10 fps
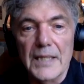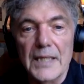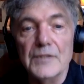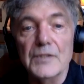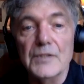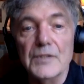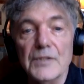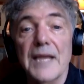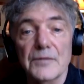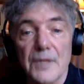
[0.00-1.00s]
is there
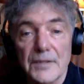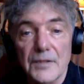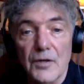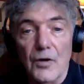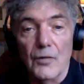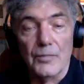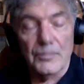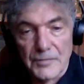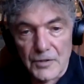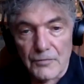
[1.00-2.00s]
a downside to
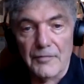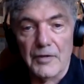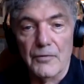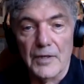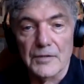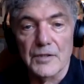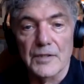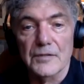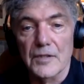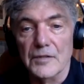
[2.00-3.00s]
hope? Terrific
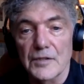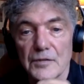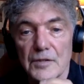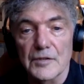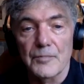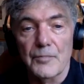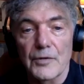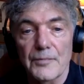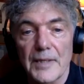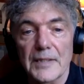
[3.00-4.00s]
question, such as
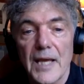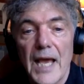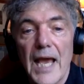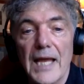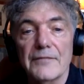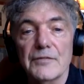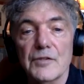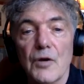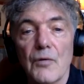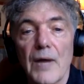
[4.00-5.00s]
disappointment. And if
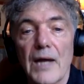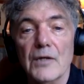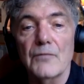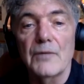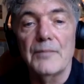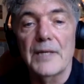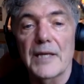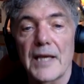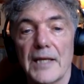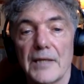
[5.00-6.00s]
so, how can we
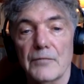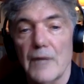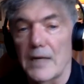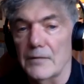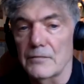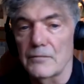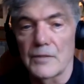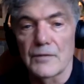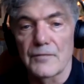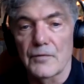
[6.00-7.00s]
mitigate it? Wow,
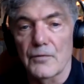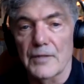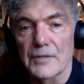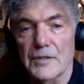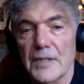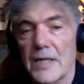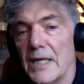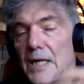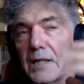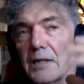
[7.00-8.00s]
wonderful question.
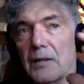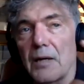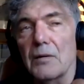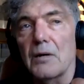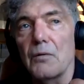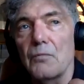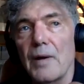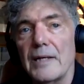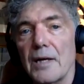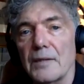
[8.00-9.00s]
A
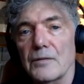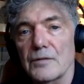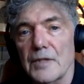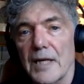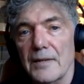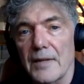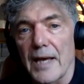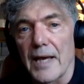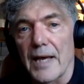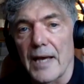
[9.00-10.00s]
way to understand
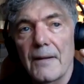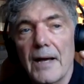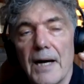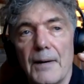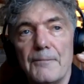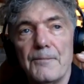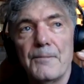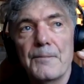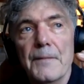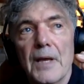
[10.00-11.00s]
that
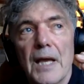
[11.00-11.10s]
um,